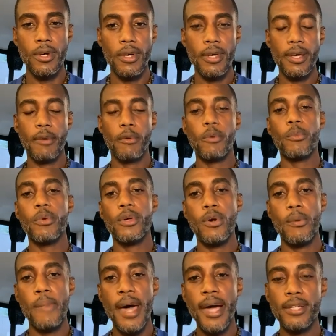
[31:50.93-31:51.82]
and what we go
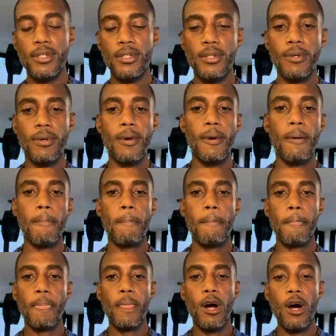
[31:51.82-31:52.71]
back to
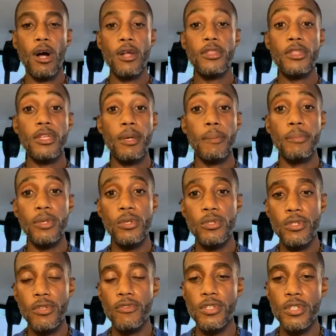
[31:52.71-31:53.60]
are the
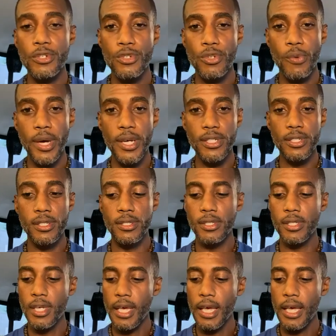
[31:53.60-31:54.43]
abusive situations.